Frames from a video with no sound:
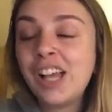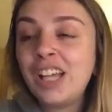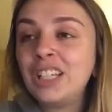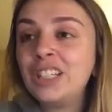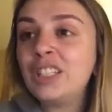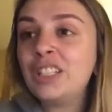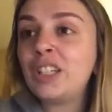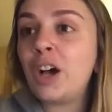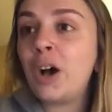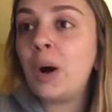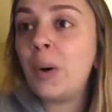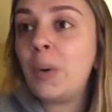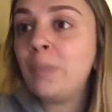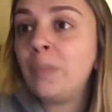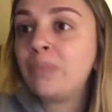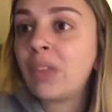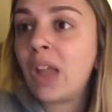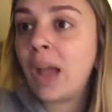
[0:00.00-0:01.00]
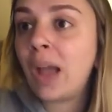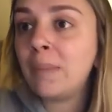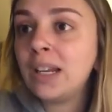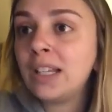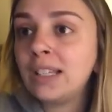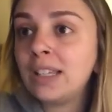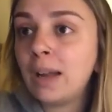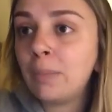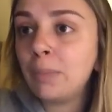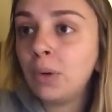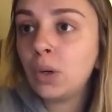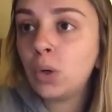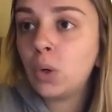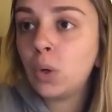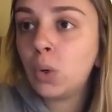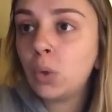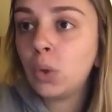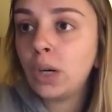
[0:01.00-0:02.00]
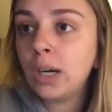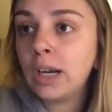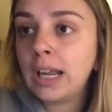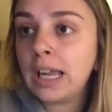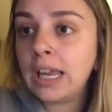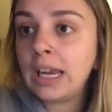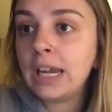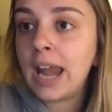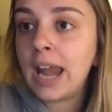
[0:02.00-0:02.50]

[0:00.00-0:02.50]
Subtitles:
So I'm going to stop recording